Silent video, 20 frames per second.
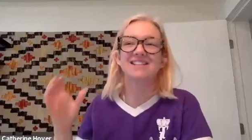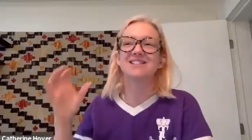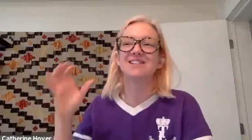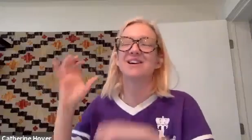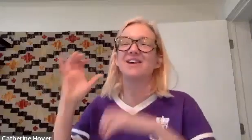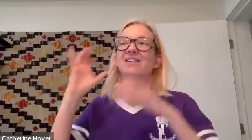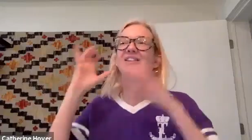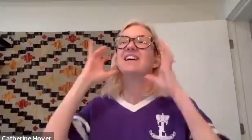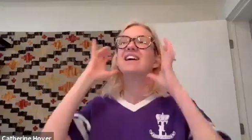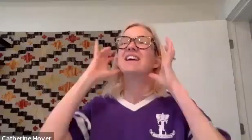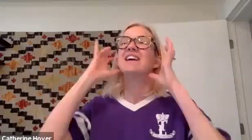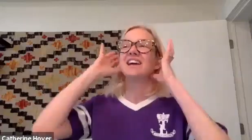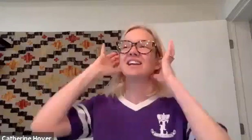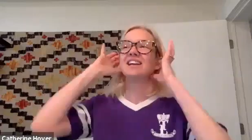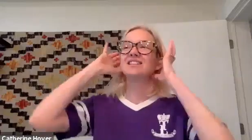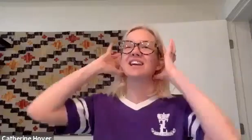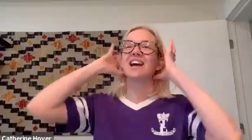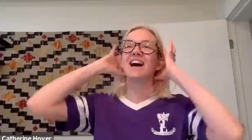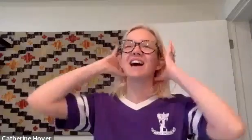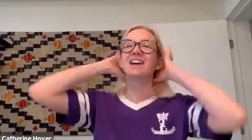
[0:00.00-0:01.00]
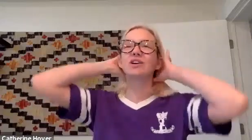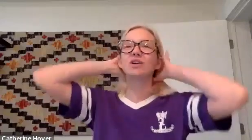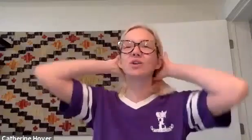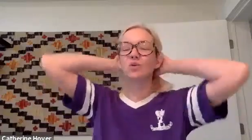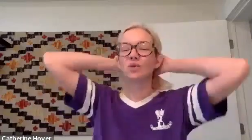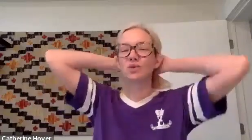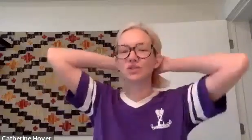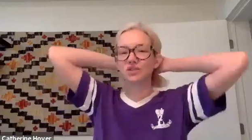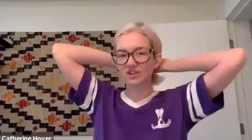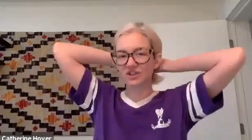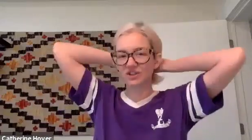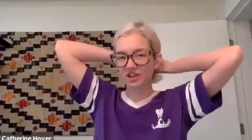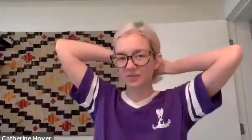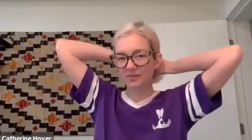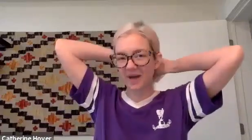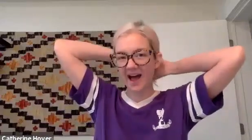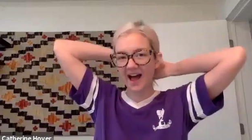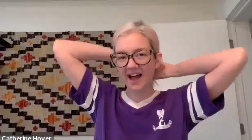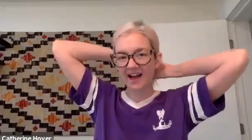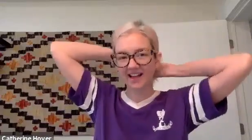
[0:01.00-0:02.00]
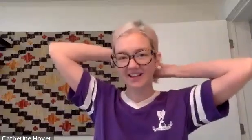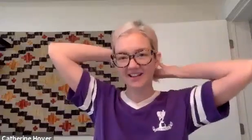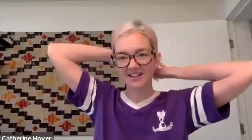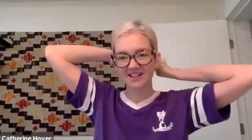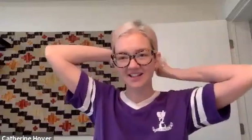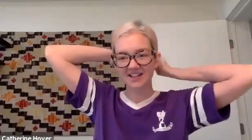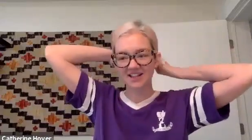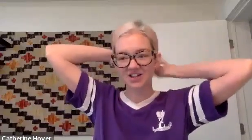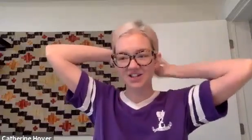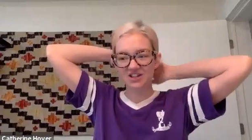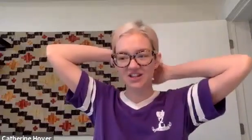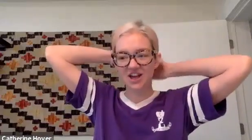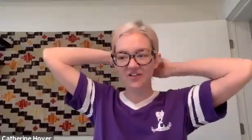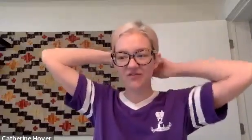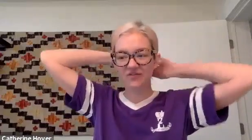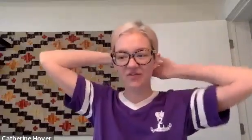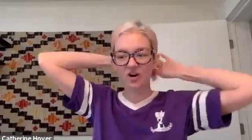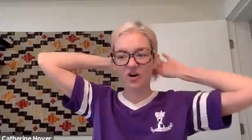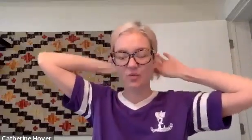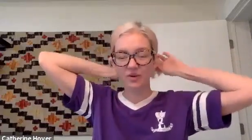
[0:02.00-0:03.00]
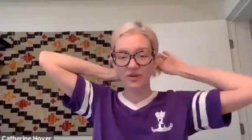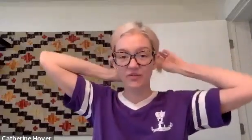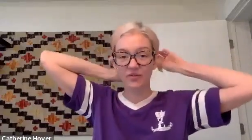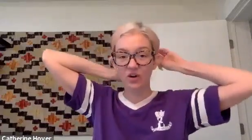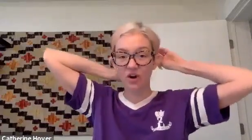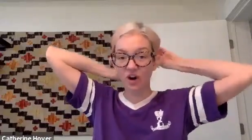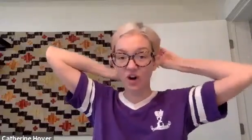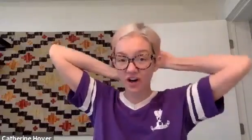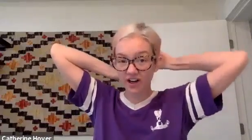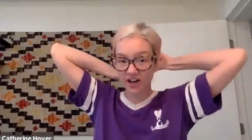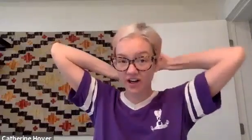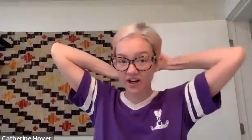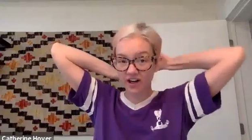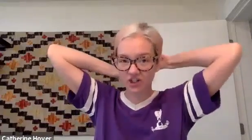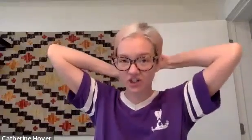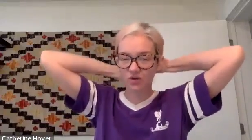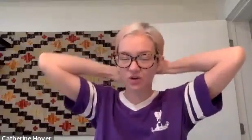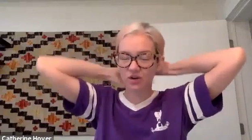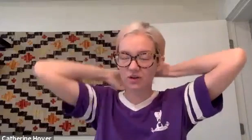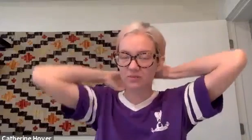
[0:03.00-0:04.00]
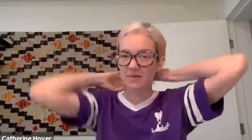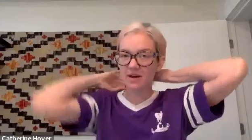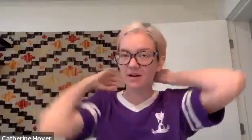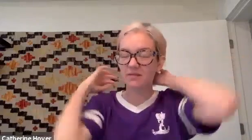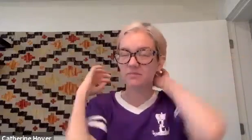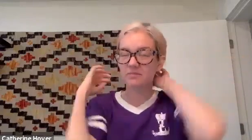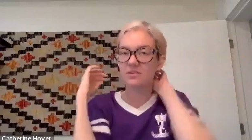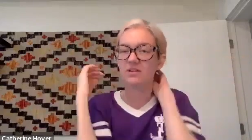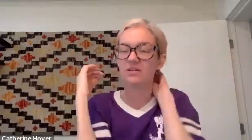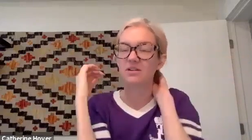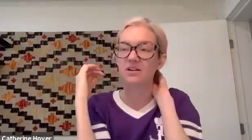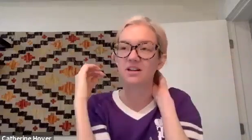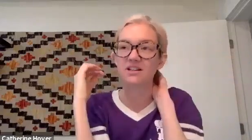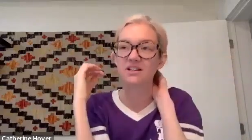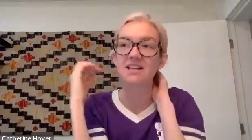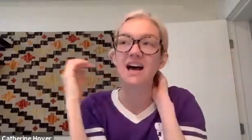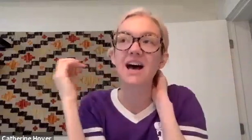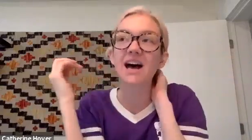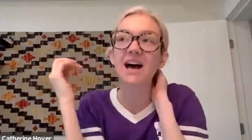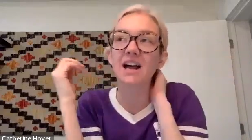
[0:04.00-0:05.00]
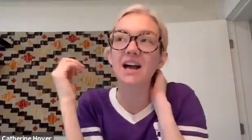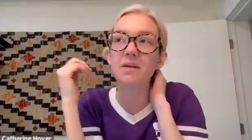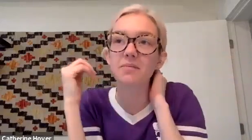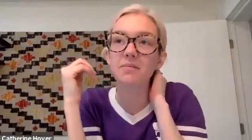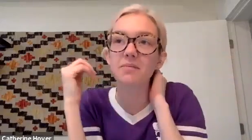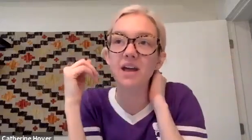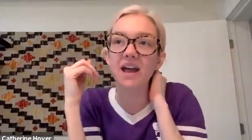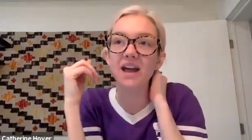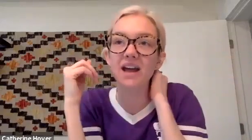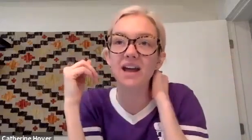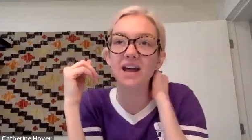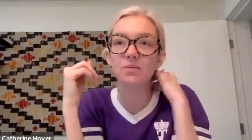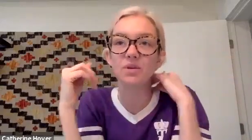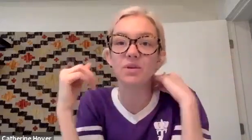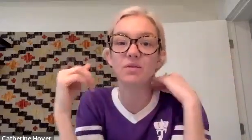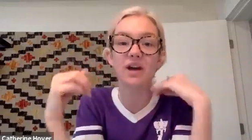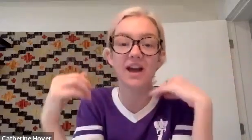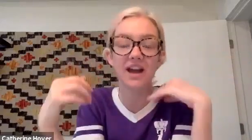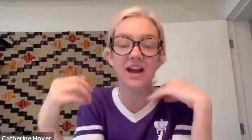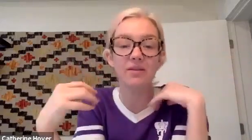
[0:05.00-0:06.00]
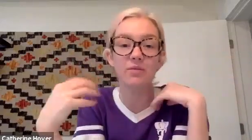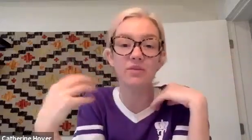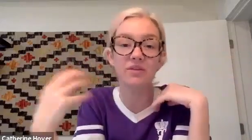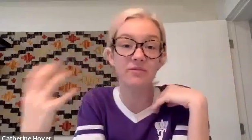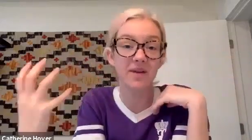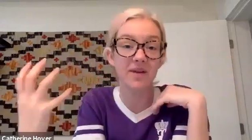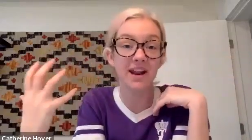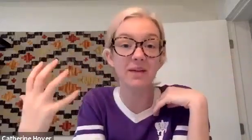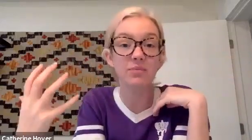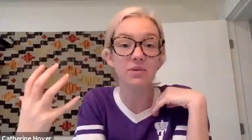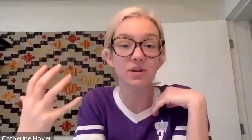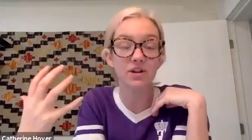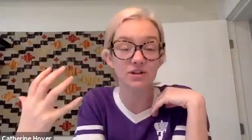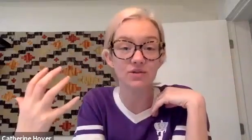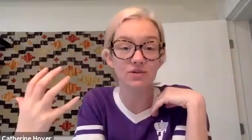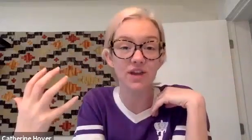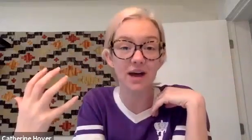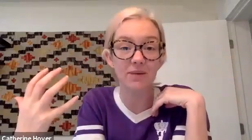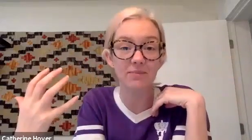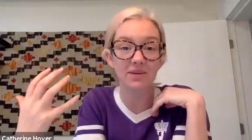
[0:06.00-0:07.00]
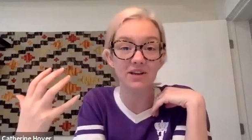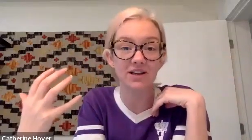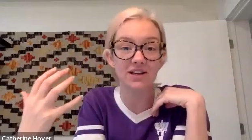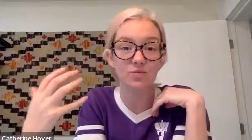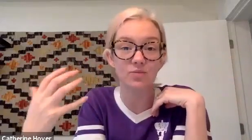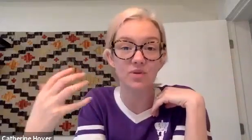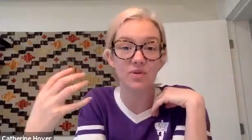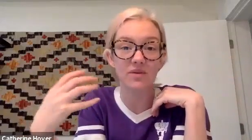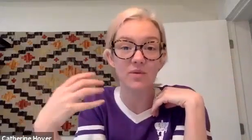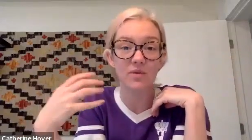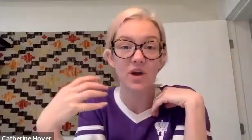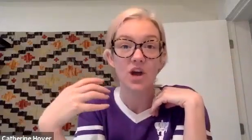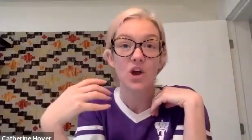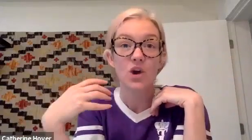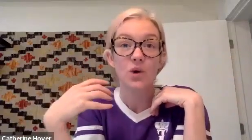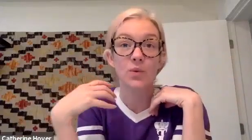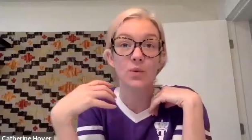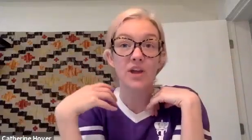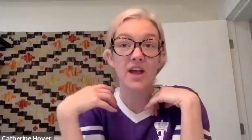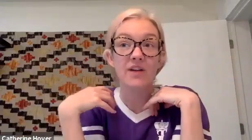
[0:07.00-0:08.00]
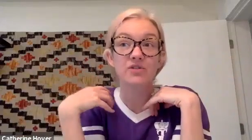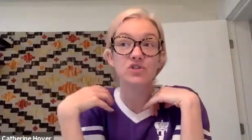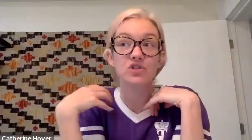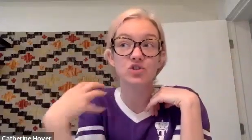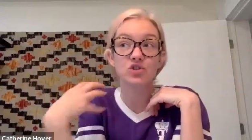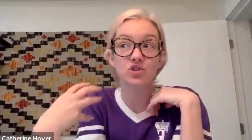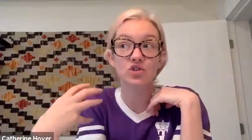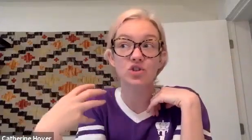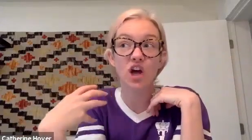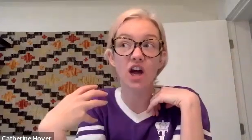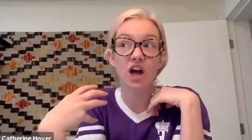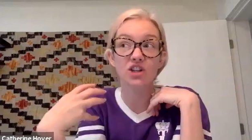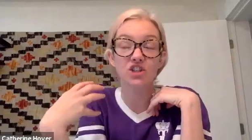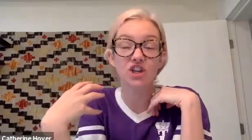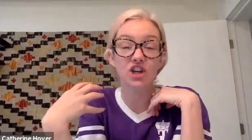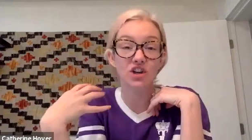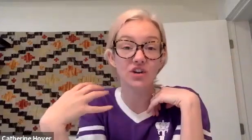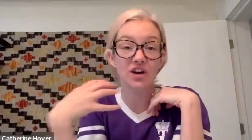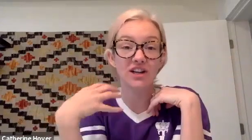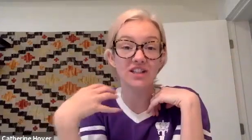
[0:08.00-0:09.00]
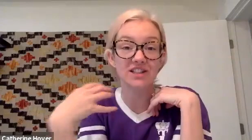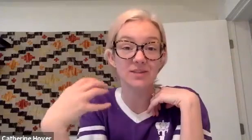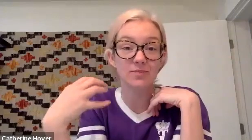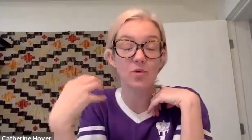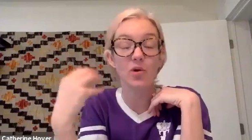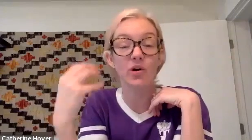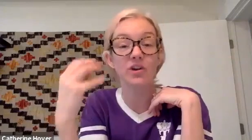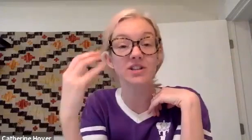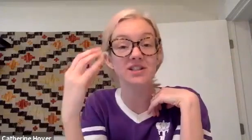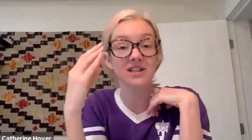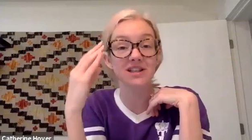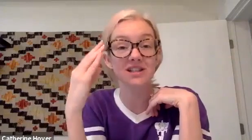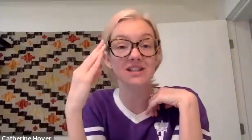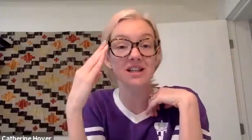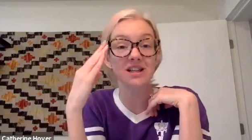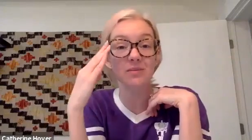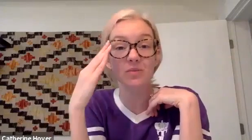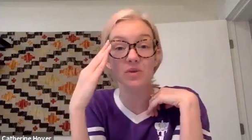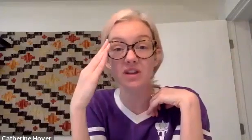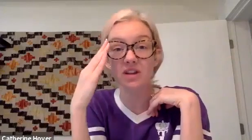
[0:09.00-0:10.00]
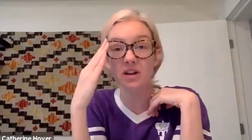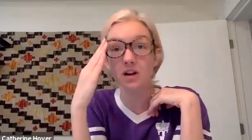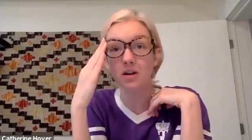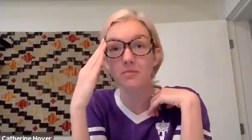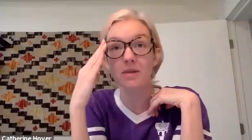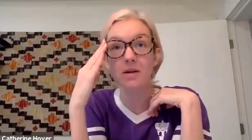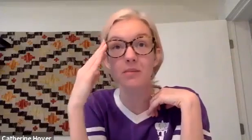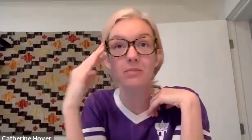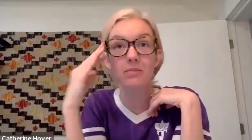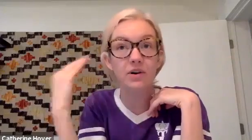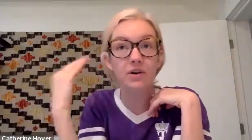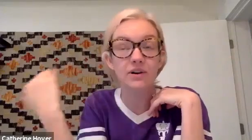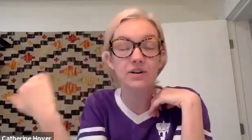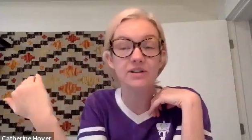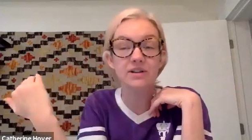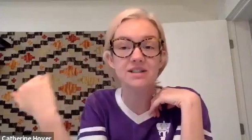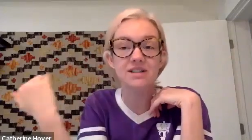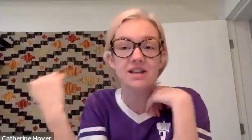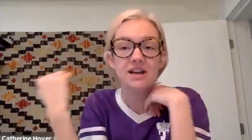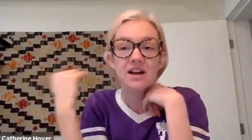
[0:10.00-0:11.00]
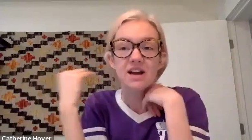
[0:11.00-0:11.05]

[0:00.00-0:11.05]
So it's kind of cool to look back and see just how far we've gone in a short amount of period of time. And we've been able to do that because we have such a great support system within our members.